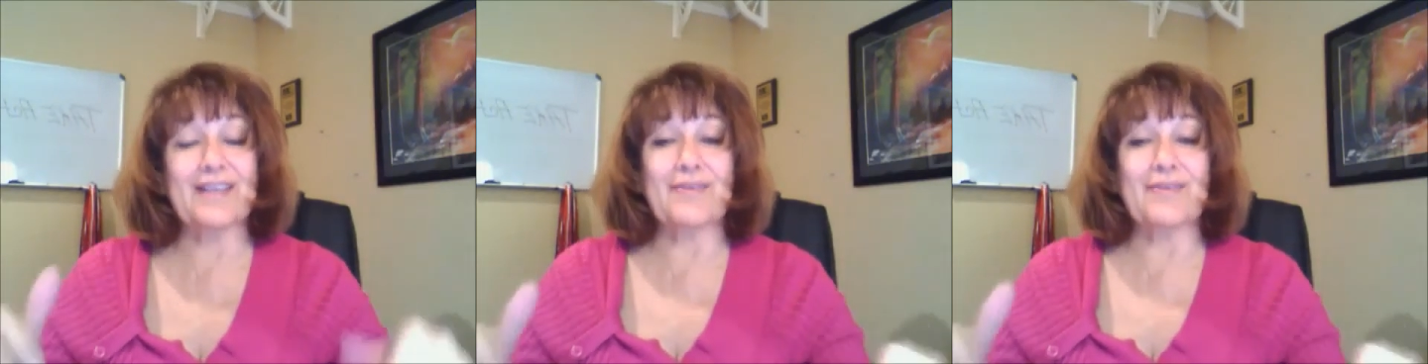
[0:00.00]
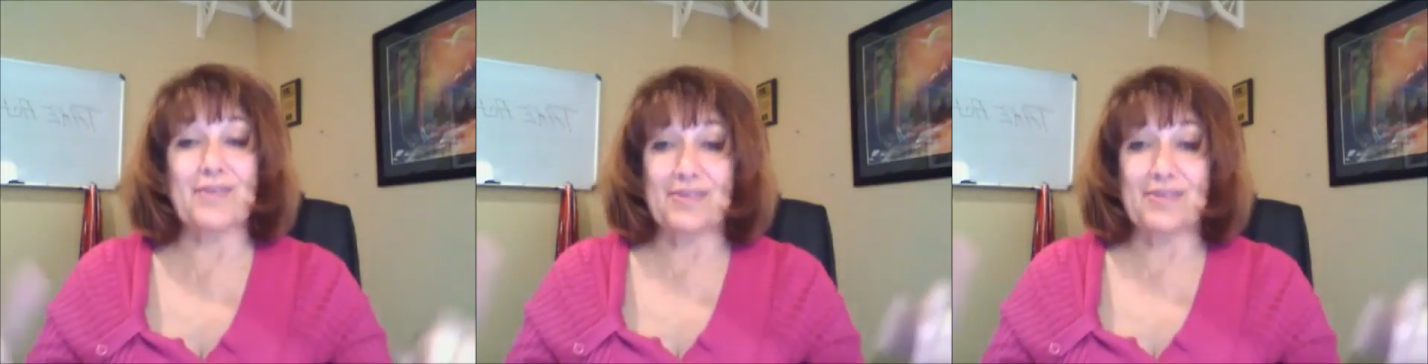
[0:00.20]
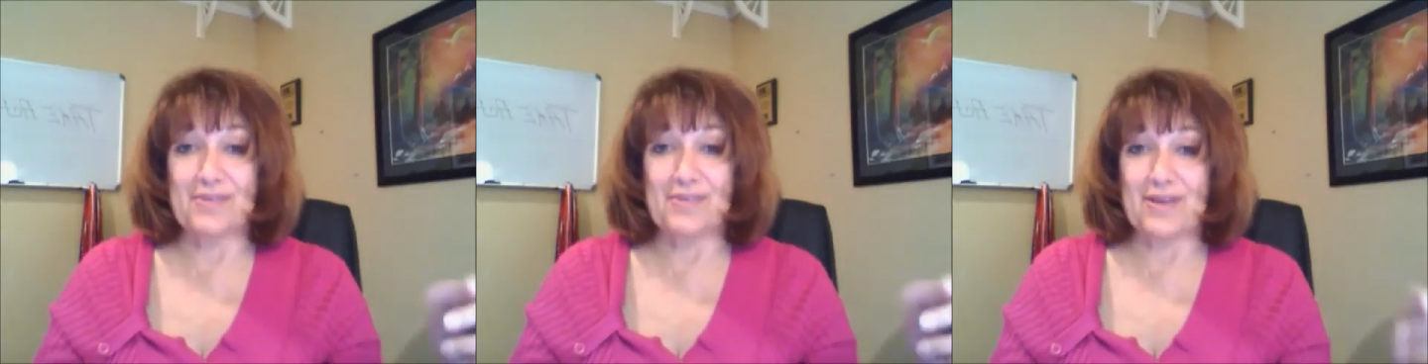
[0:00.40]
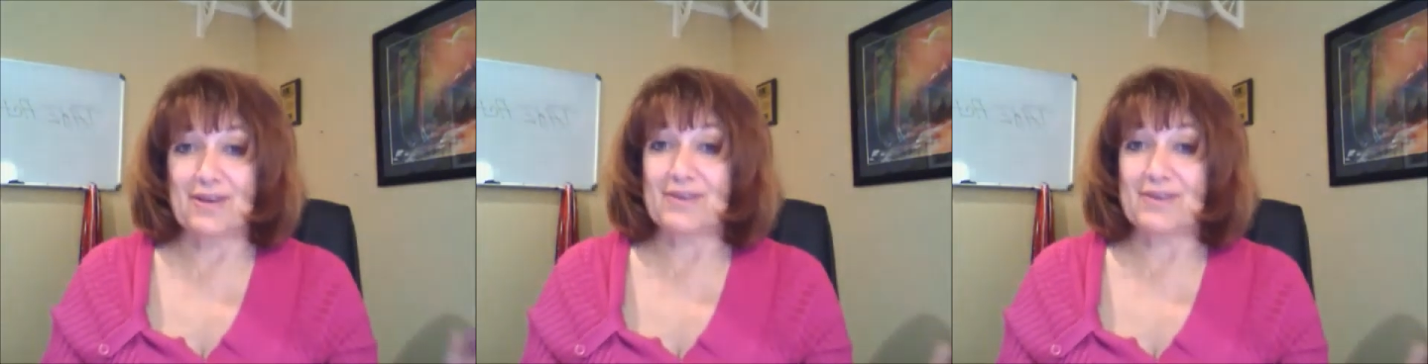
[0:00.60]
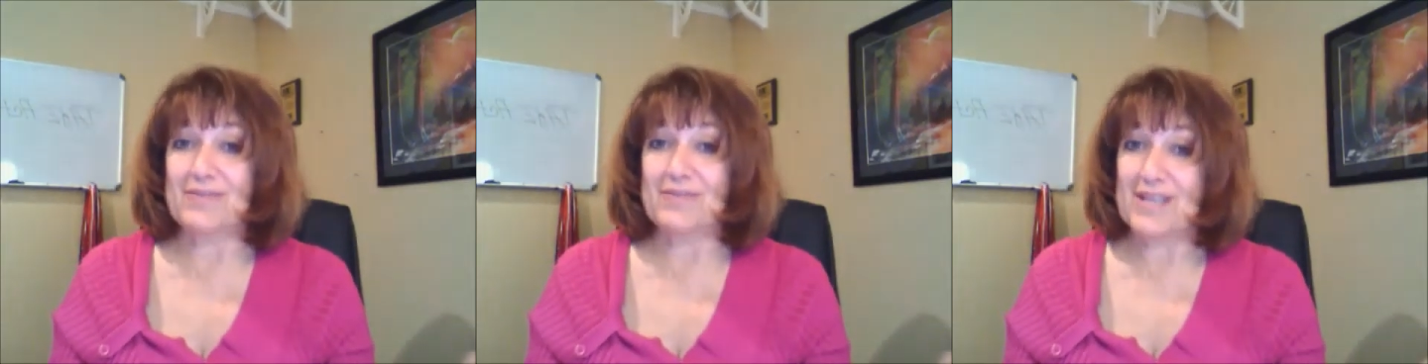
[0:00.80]
with
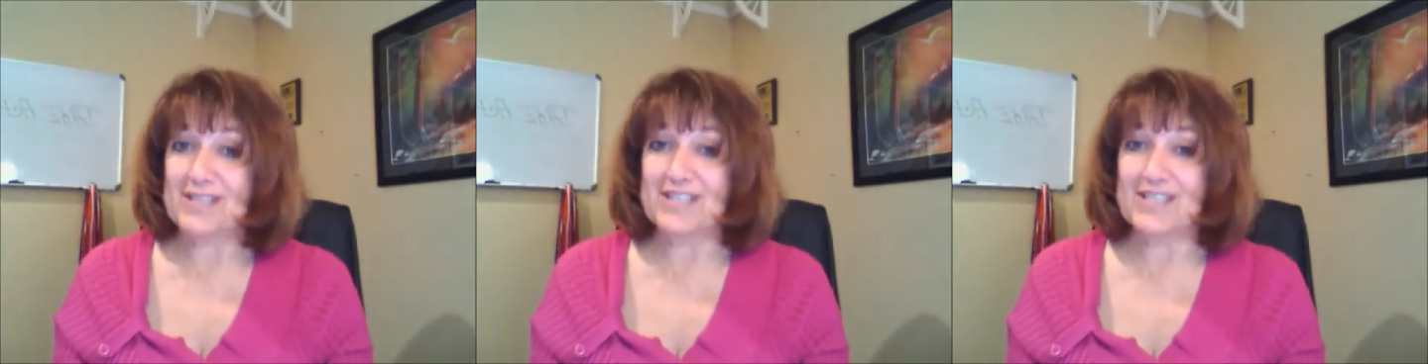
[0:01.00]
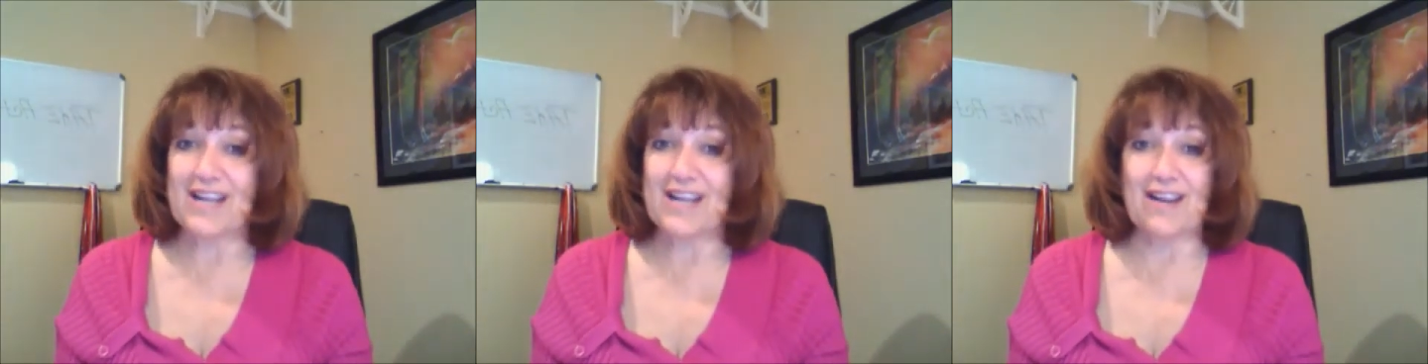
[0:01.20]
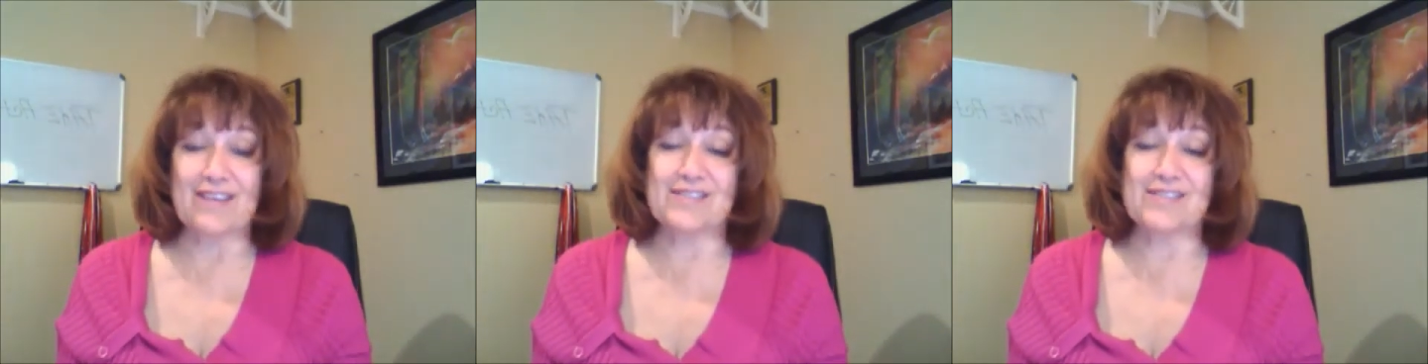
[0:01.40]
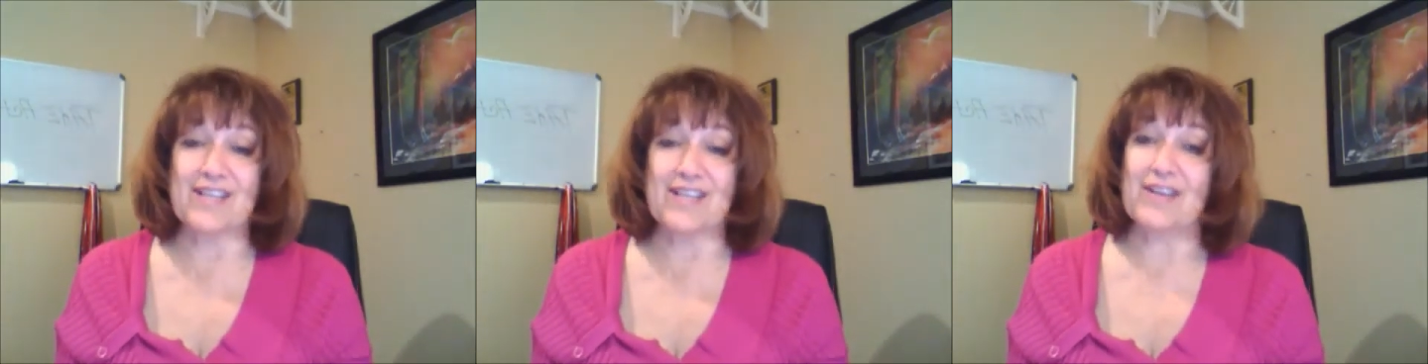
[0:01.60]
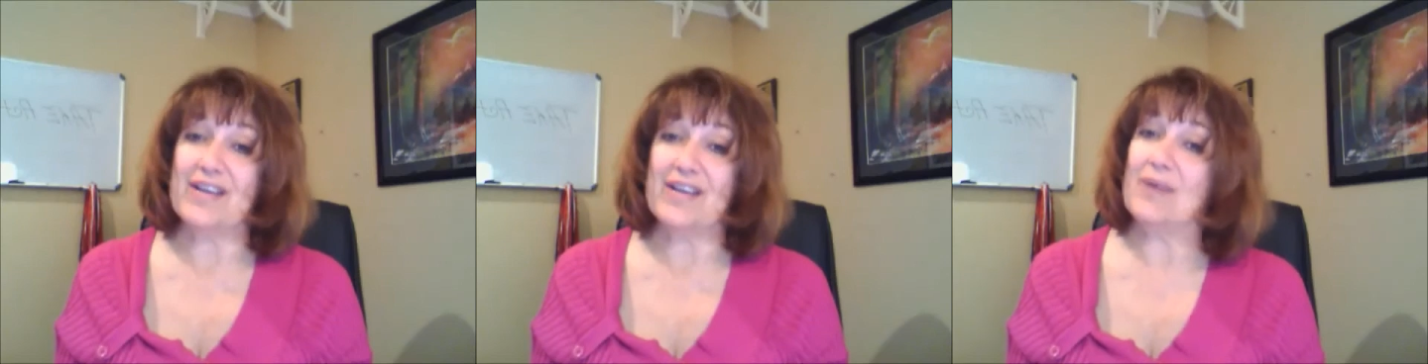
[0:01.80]
um, the Internet
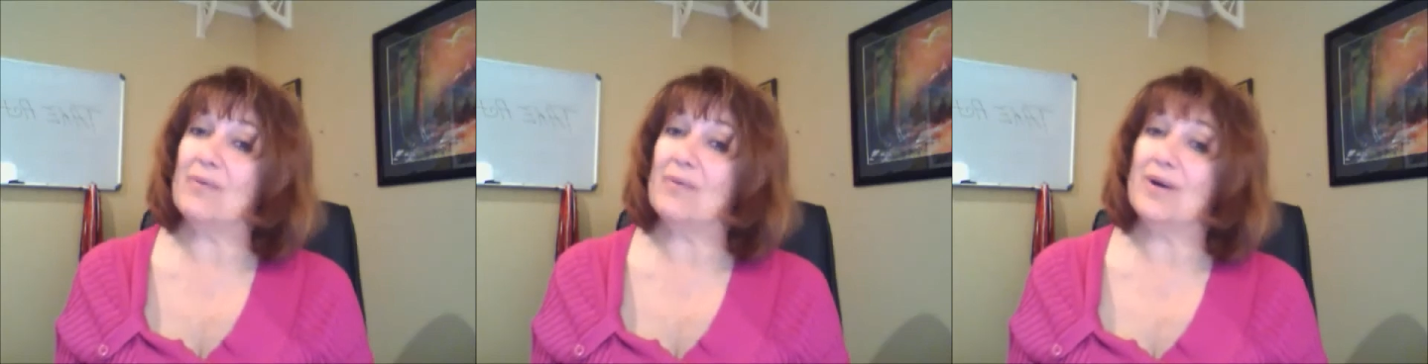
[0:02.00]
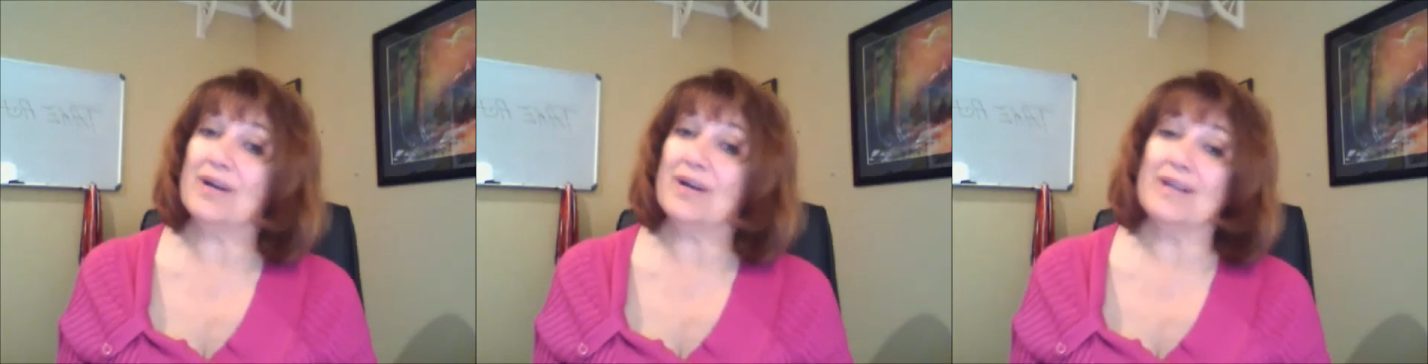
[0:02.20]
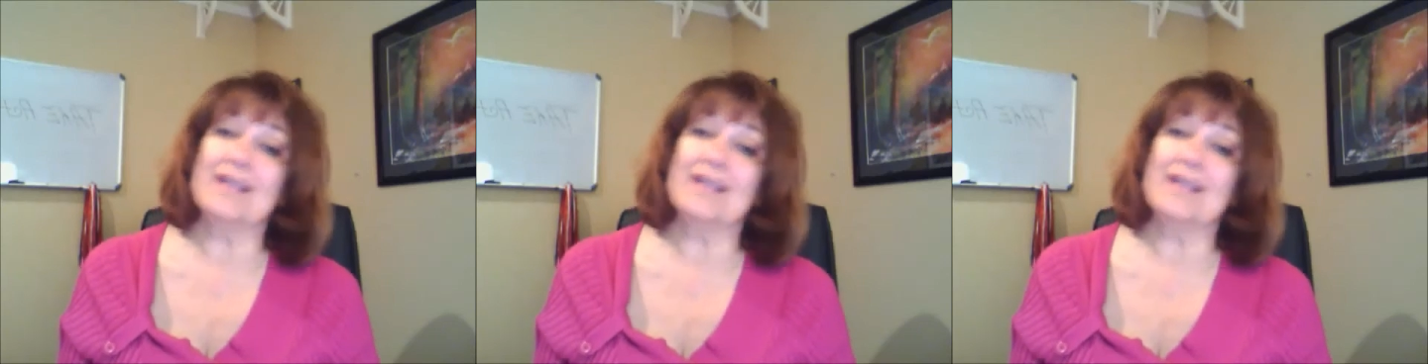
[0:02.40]
Lifestyle Network,